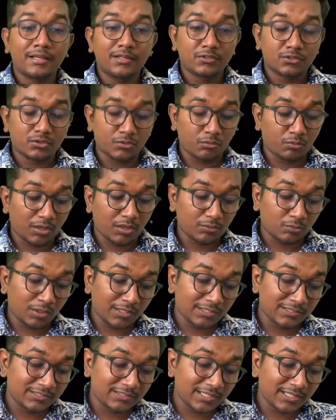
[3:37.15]
so
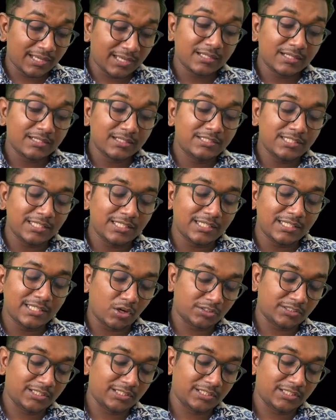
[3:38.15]
what is there? G
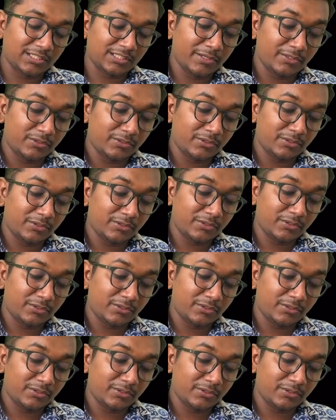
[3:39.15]
cos theta by 2.